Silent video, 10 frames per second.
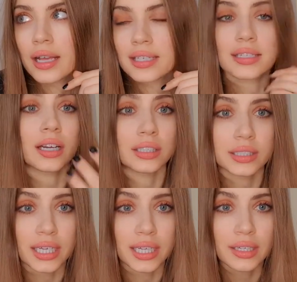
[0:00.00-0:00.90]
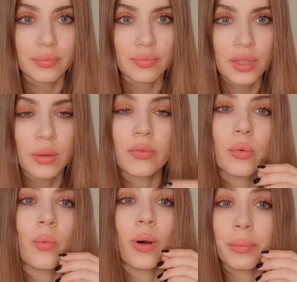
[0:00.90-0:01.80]
start the day
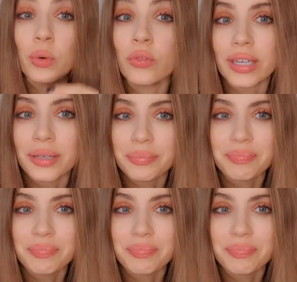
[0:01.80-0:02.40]
while moving.